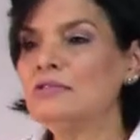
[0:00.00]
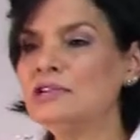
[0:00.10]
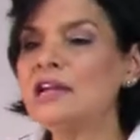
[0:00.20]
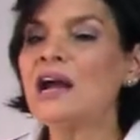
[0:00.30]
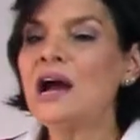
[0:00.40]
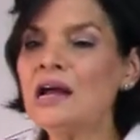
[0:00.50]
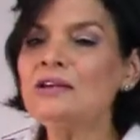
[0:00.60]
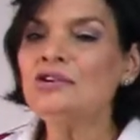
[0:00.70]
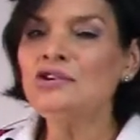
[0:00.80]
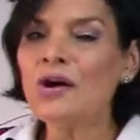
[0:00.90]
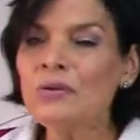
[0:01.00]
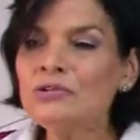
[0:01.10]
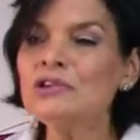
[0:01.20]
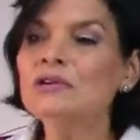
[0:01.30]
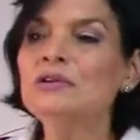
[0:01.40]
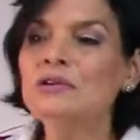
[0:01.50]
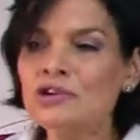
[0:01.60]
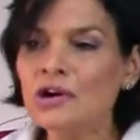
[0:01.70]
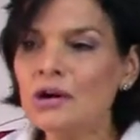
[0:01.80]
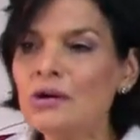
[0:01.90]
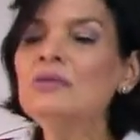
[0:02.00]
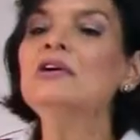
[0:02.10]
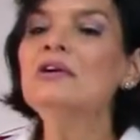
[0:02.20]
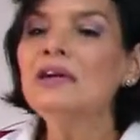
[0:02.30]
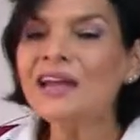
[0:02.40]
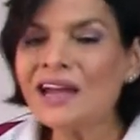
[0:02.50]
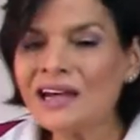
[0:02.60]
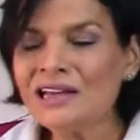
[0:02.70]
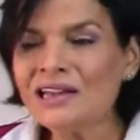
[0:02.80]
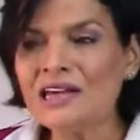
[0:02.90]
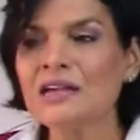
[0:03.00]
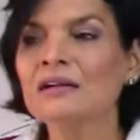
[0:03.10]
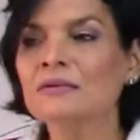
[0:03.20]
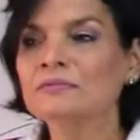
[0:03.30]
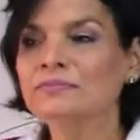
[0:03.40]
You say, I don't know anything.